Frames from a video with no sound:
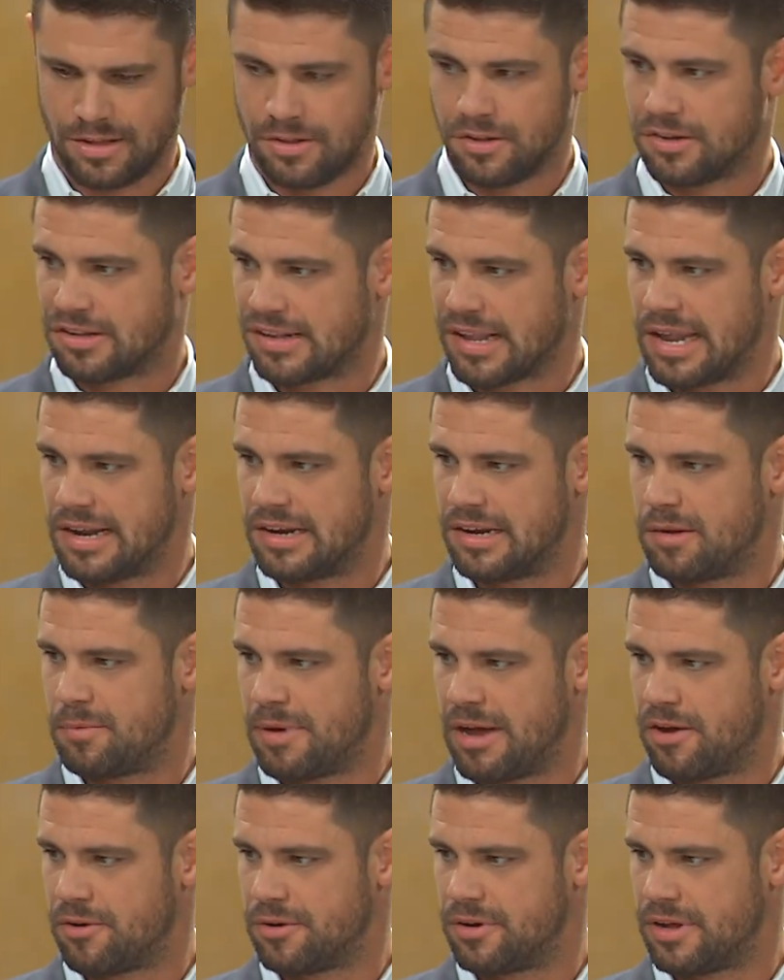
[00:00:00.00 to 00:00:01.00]
You excited
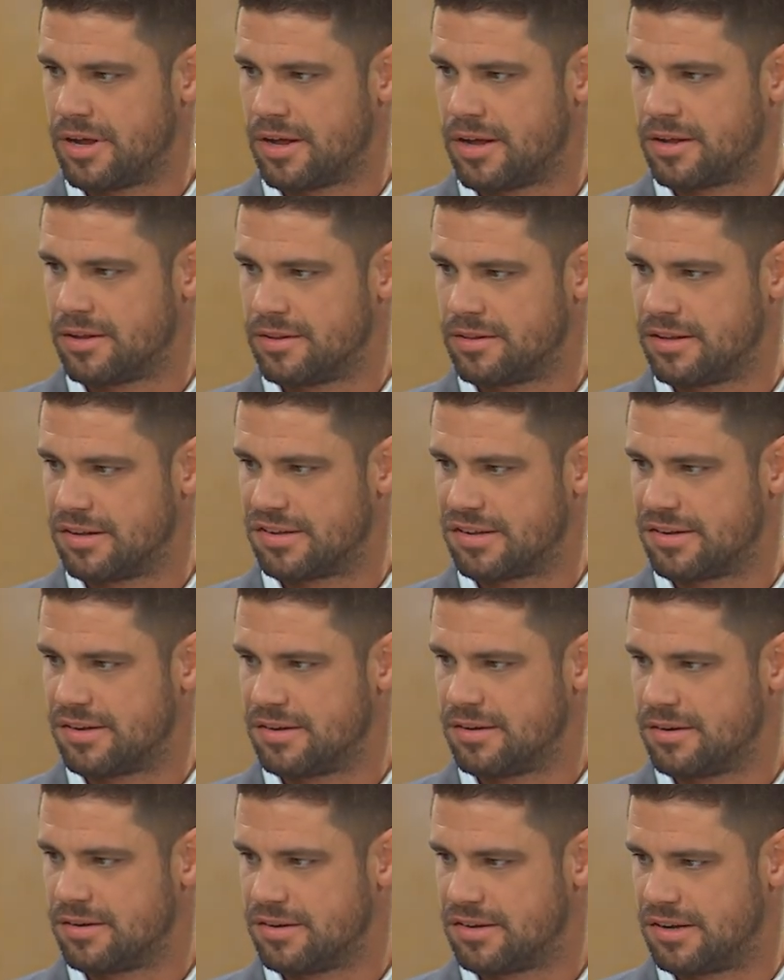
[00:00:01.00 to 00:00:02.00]
about uh,
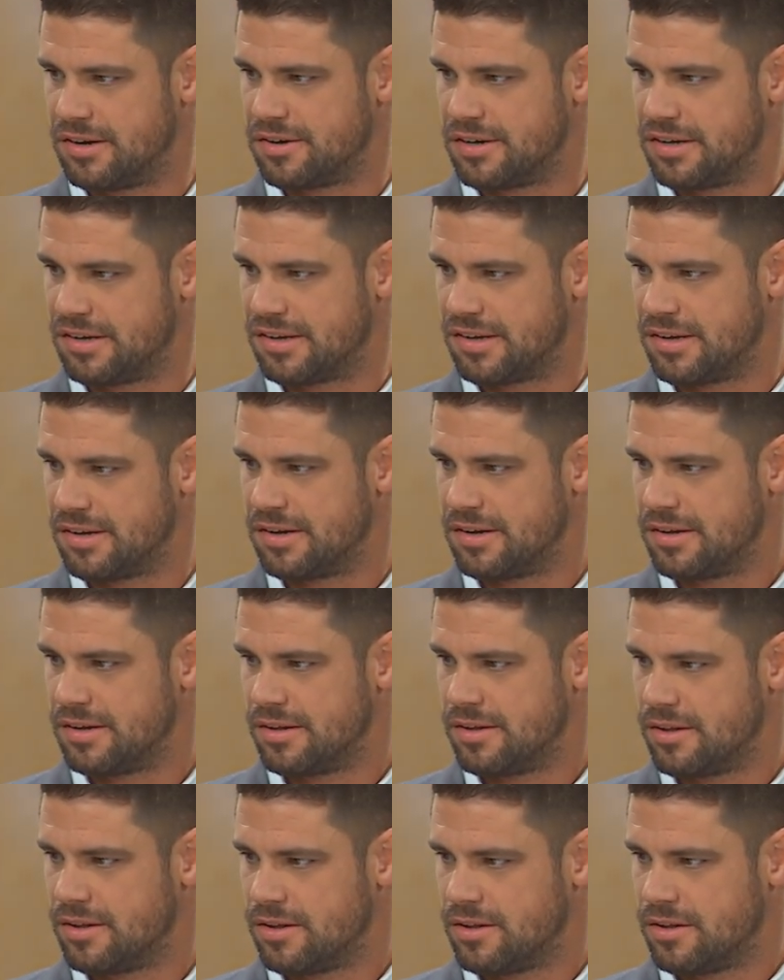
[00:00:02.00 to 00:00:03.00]
this series?
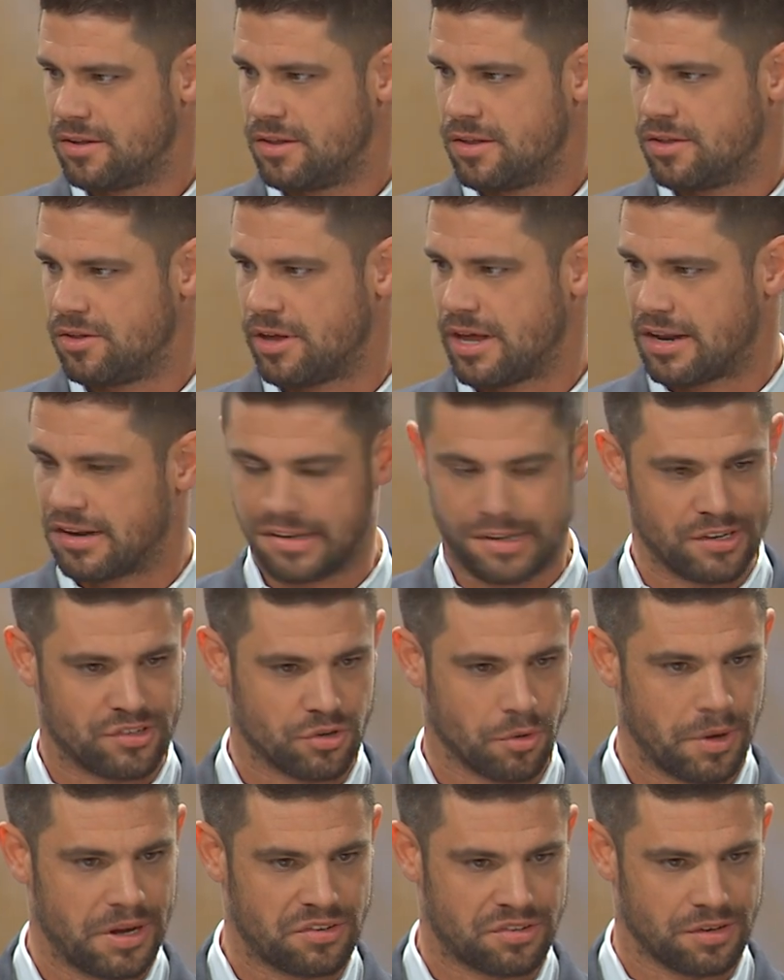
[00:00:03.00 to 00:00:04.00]
You got a
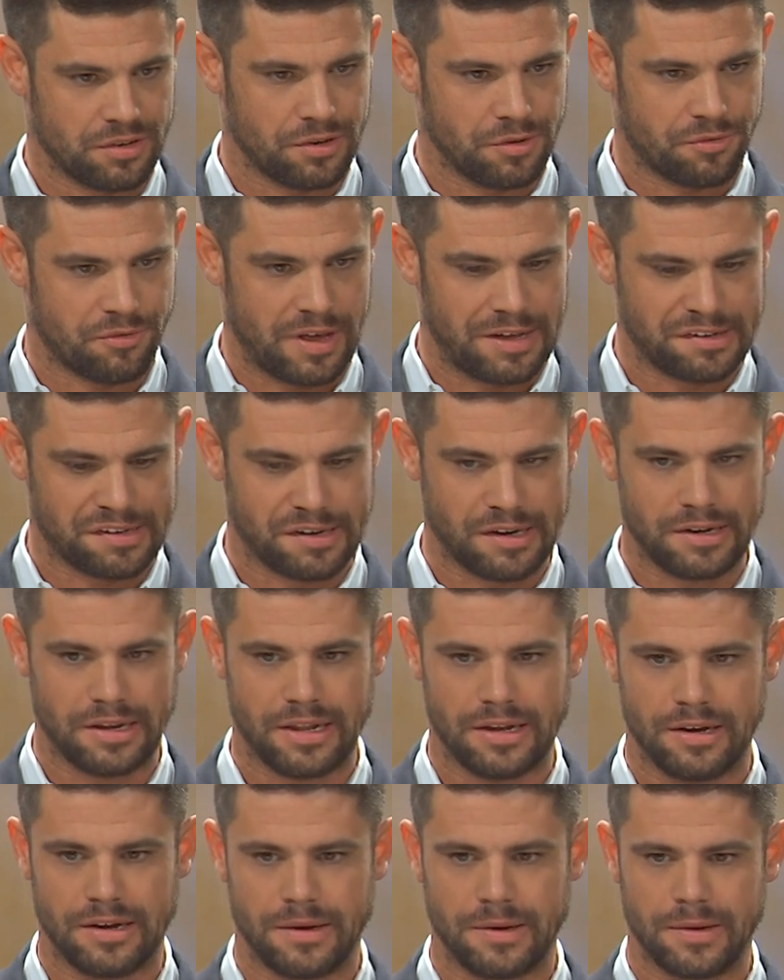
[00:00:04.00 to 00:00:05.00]
situation you're facing
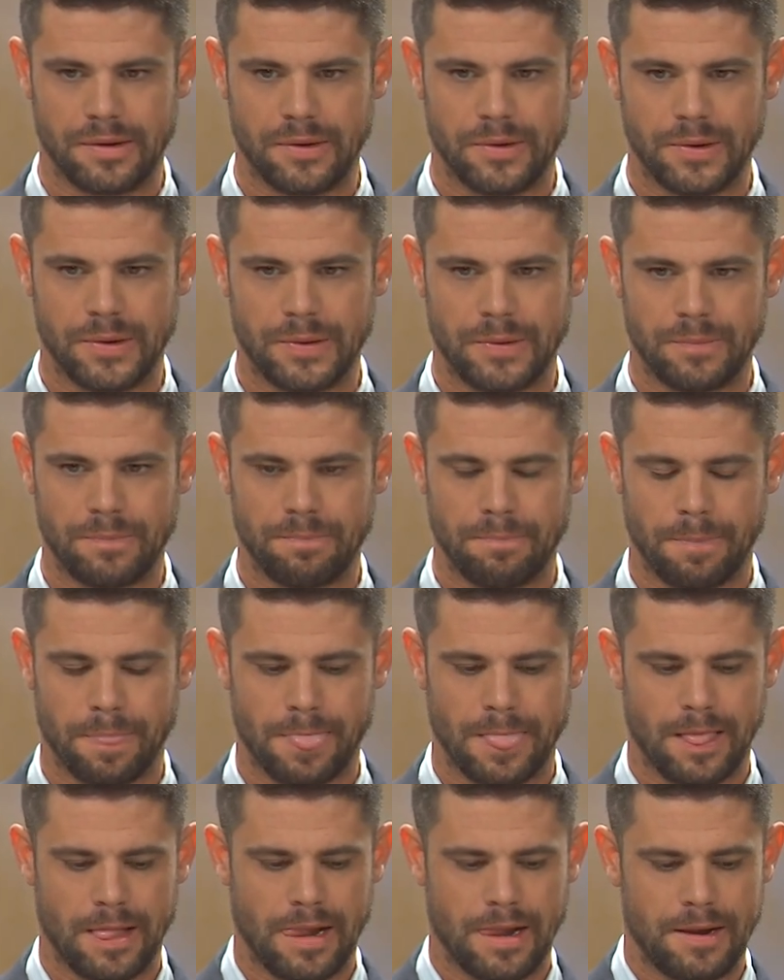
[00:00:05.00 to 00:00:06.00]

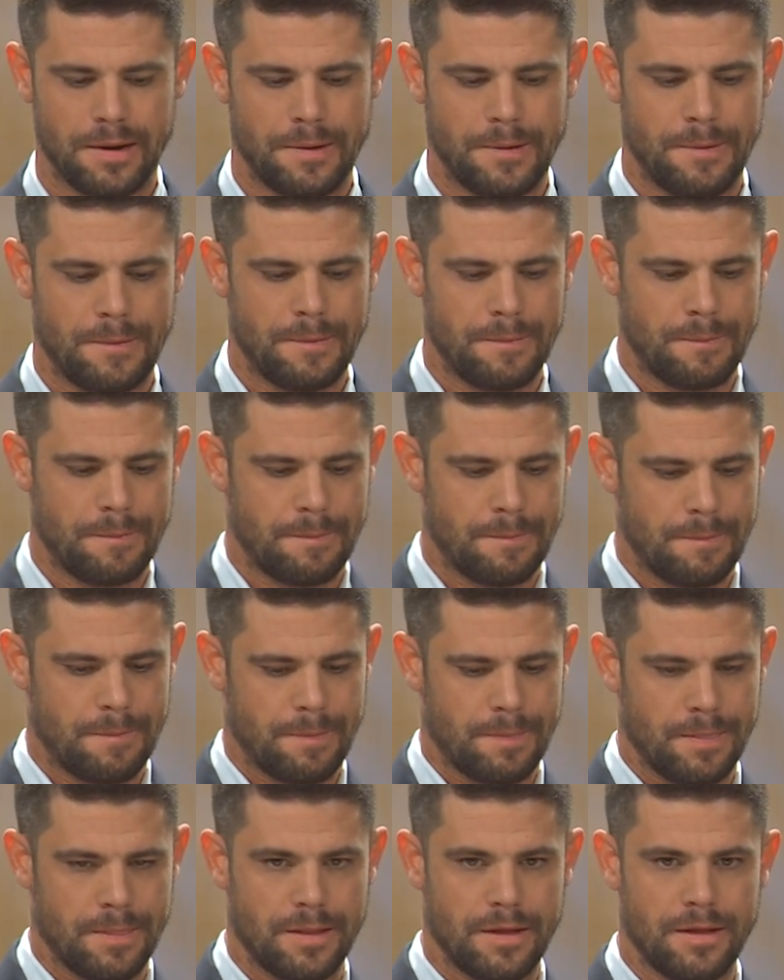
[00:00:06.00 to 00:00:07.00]

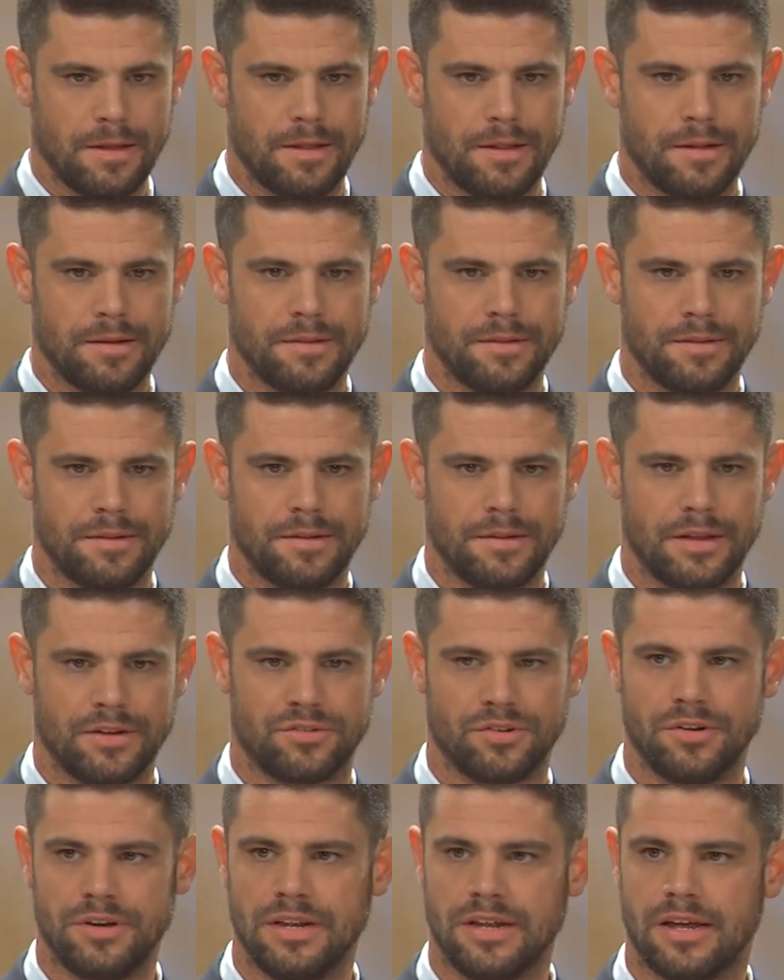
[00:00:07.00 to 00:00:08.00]
that,
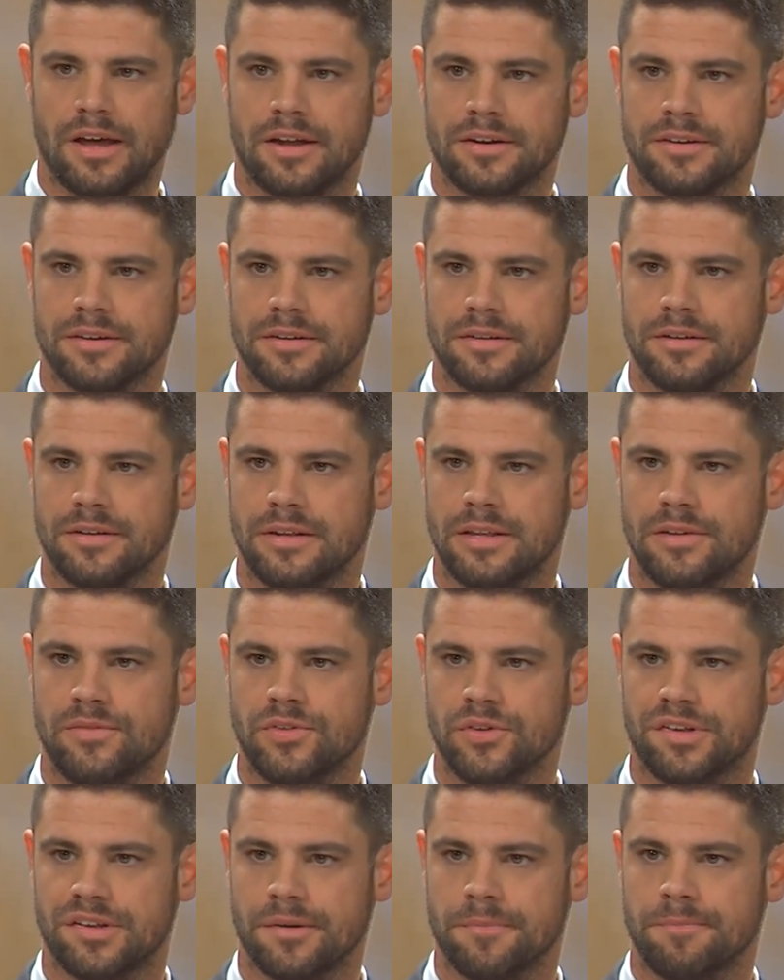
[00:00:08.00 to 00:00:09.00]
that you need God to
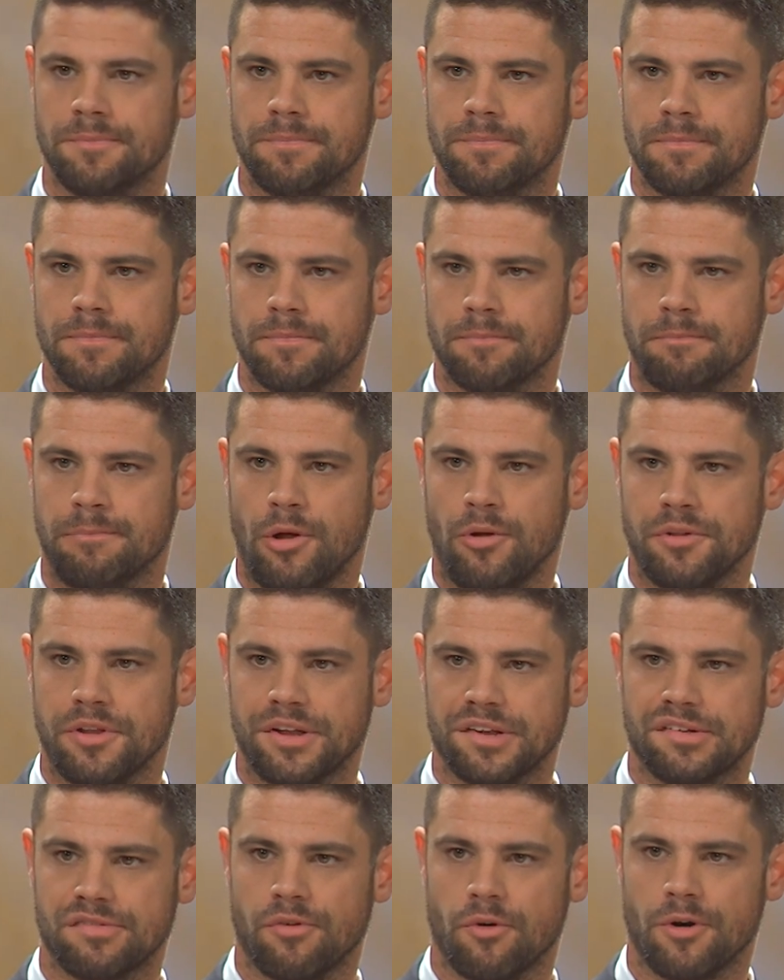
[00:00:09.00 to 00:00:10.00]
give you some
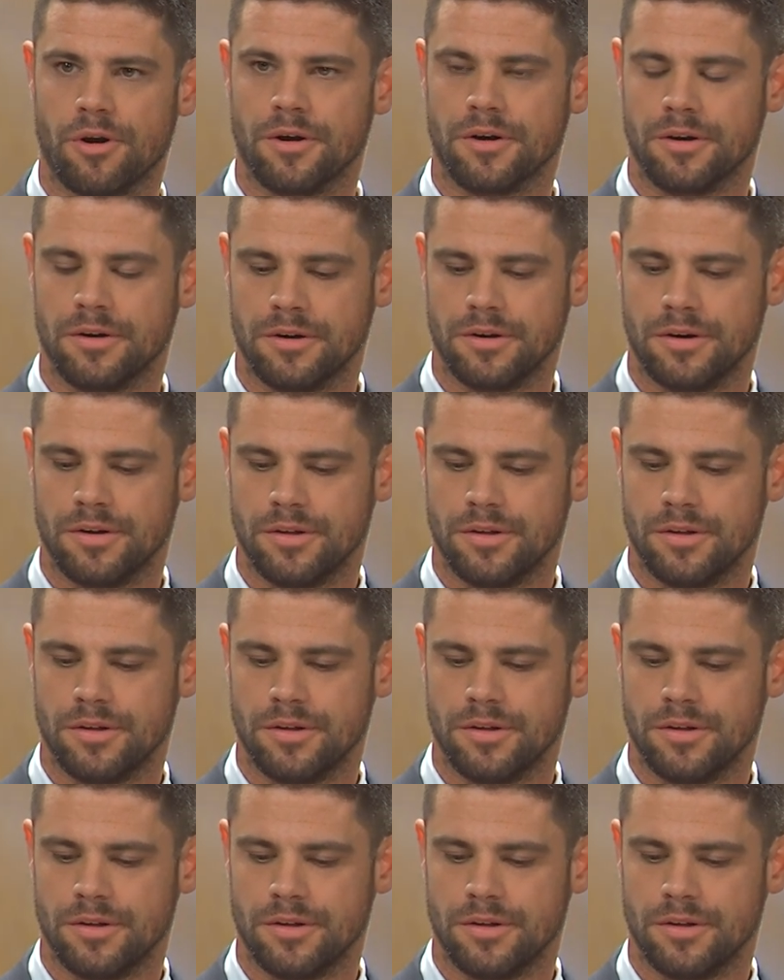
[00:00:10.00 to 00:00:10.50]
boldness for.